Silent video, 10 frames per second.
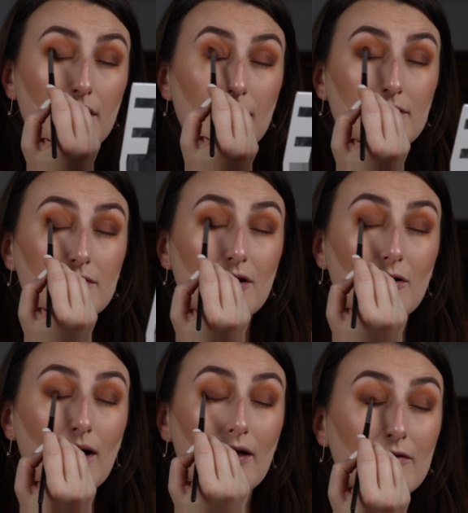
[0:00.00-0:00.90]
I don't
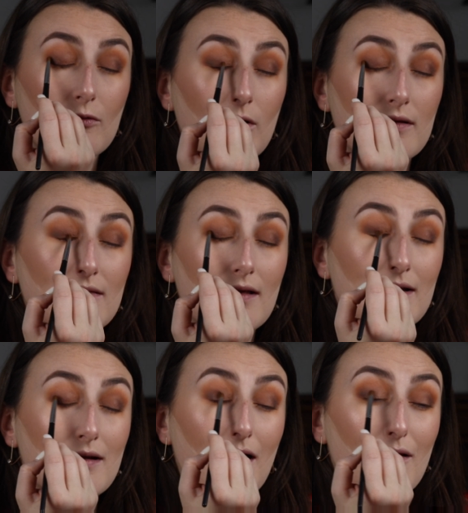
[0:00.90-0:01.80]
know how this one
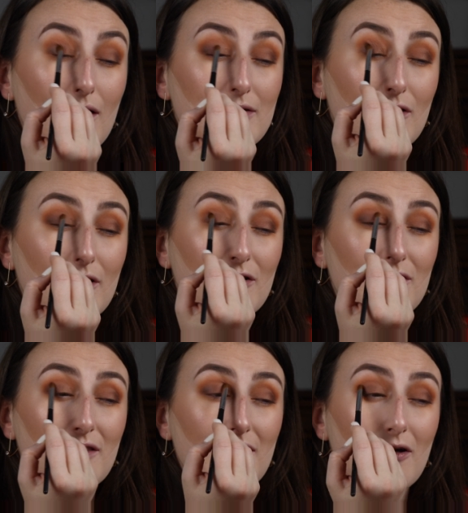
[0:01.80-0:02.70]
side got a lot darker
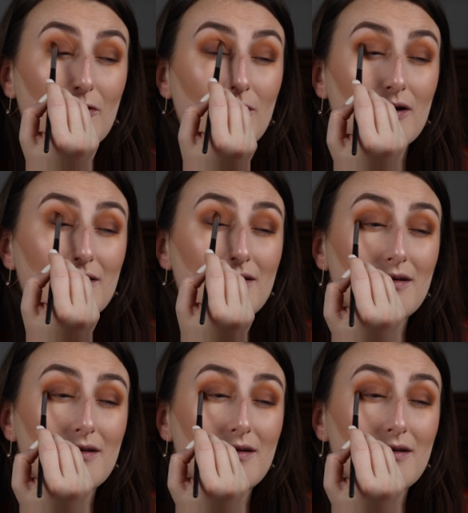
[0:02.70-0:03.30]
than the other one.